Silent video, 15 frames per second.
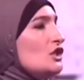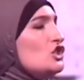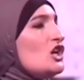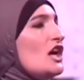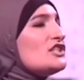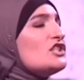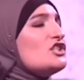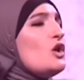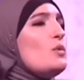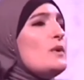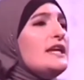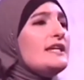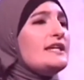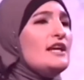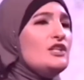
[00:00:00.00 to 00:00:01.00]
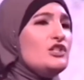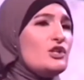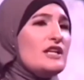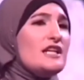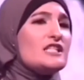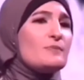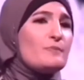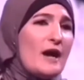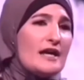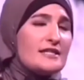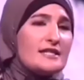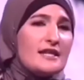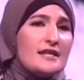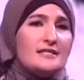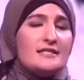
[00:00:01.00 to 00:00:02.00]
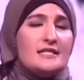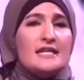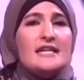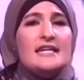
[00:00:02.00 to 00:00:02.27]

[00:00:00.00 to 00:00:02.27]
just a week into his presidency,